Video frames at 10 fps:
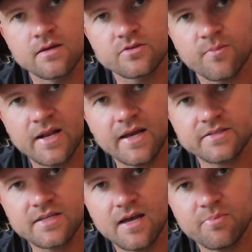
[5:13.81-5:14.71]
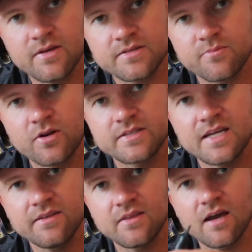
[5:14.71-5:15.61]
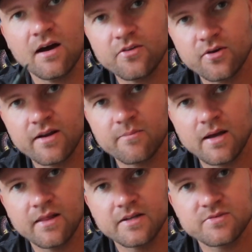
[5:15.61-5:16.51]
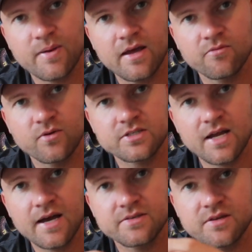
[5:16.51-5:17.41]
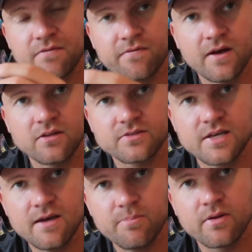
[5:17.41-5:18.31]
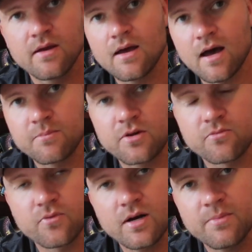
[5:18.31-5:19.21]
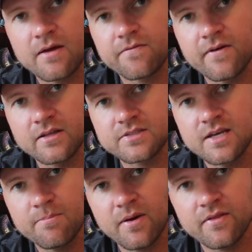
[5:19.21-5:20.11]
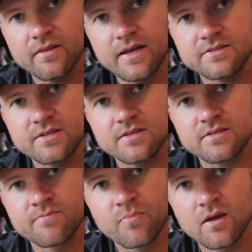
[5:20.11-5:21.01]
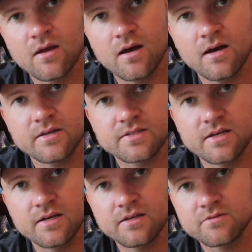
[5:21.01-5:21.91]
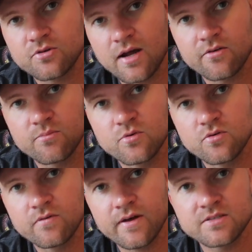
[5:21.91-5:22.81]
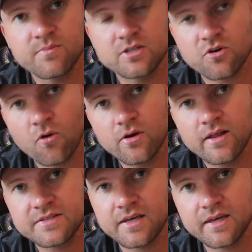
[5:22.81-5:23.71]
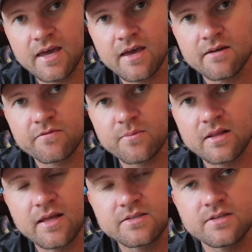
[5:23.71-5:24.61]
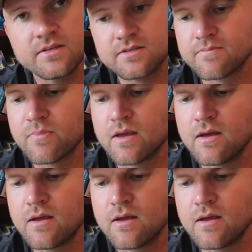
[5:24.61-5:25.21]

So my next step is I'm going to take the other end of my lens pen, which has a felt tip. I'm going to rub that felt tip on the lenses to try to remove as much oil as I can from the lenses.